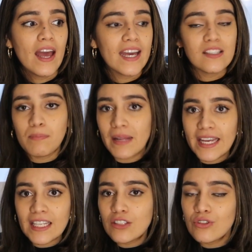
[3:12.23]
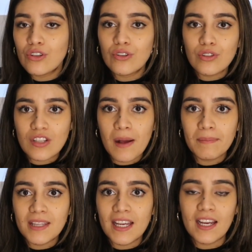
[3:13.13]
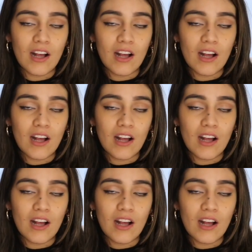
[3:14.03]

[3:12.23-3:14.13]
explaining to you something,